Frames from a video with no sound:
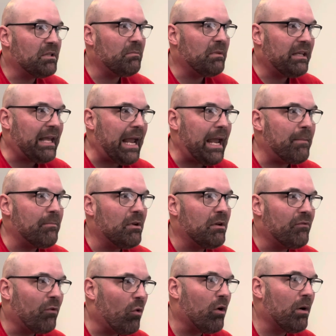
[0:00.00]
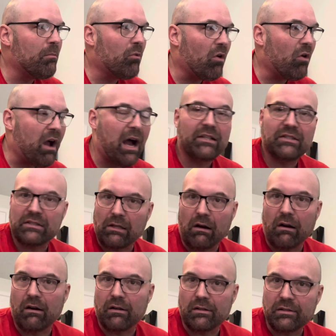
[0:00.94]
and became Reformed rock
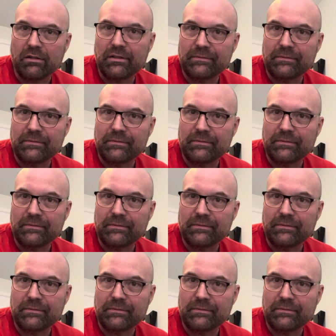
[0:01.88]
stars.